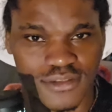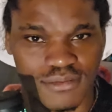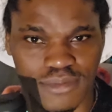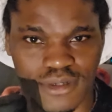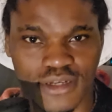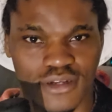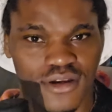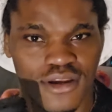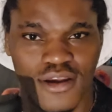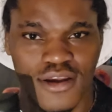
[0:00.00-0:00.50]

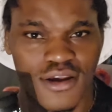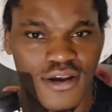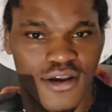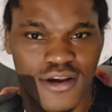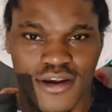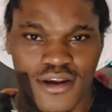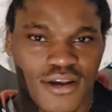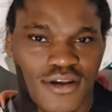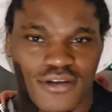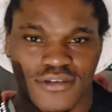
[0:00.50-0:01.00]
But
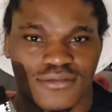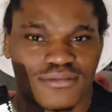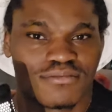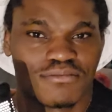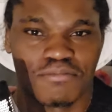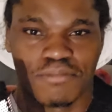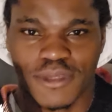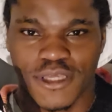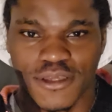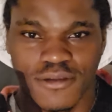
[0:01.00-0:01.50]

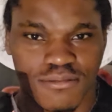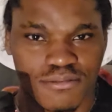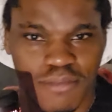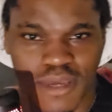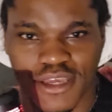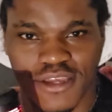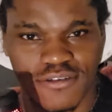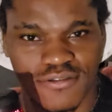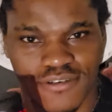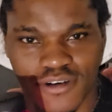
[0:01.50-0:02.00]
being
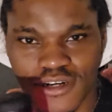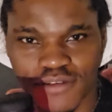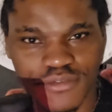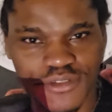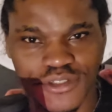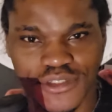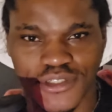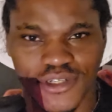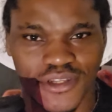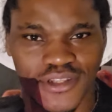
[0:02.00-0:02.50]
making fun of
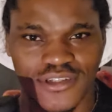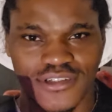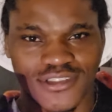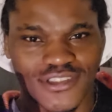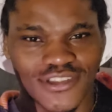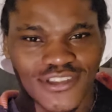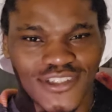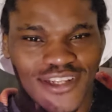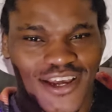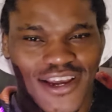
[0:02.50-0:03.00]
each other
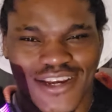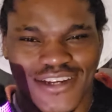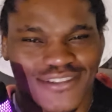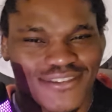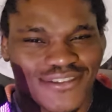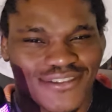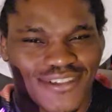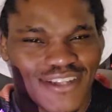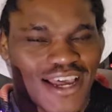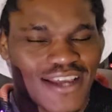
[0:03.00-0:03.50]
is not,
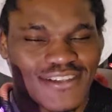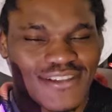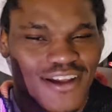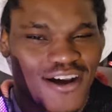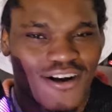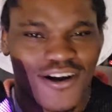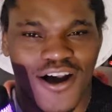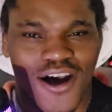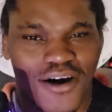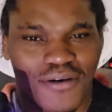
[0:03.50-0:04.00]
that's
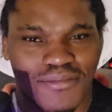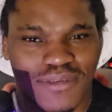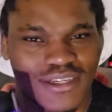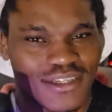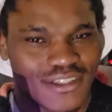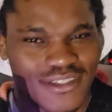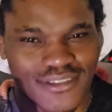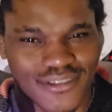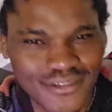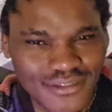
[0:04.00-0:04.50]
not
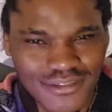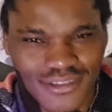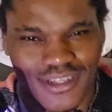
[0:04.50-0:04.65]
comedy.